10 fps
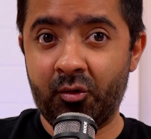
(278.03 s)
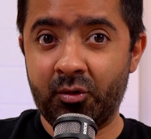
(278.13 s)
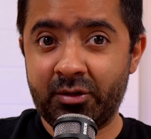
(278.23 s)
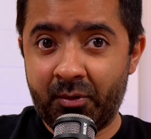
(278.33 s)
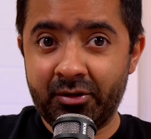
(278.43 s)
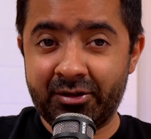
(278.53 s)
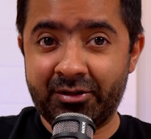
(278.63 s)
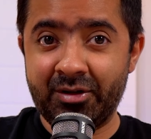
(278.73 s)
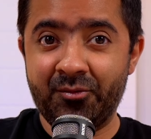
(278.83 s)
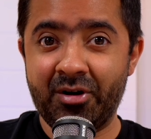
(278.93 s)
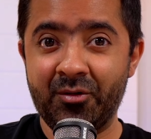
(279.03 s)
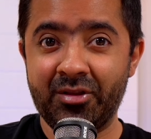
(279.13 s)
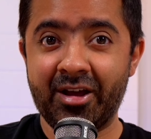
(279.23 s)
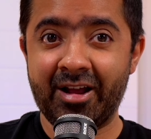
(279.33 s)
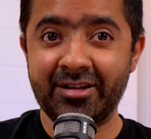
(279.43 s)
or sponsor someone
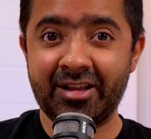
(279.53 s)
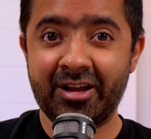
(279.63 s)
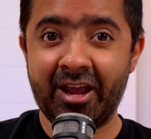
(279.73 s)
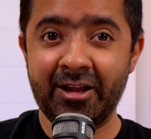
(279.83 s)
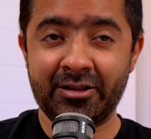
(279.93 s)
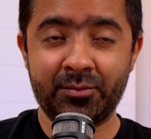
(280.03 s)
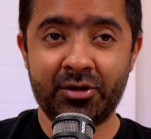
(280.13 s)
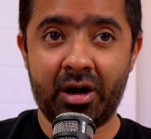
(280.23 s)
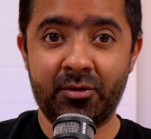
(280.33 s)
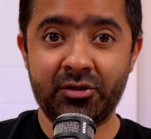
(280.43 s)
that has like 8 subscribers.